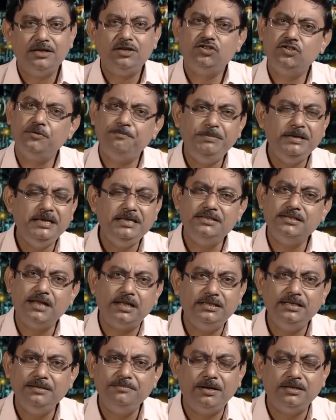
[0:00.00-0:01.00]
So p is
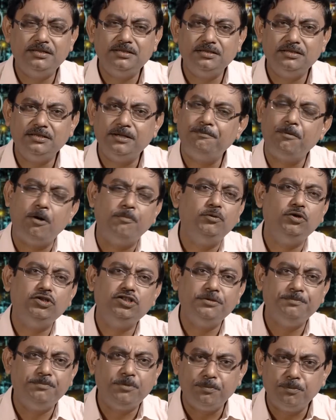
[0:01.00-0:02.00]
nothing but the
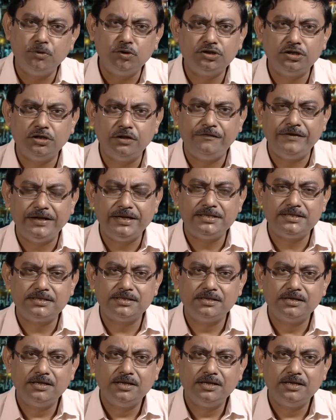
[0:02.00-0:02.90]
population proportion of heads.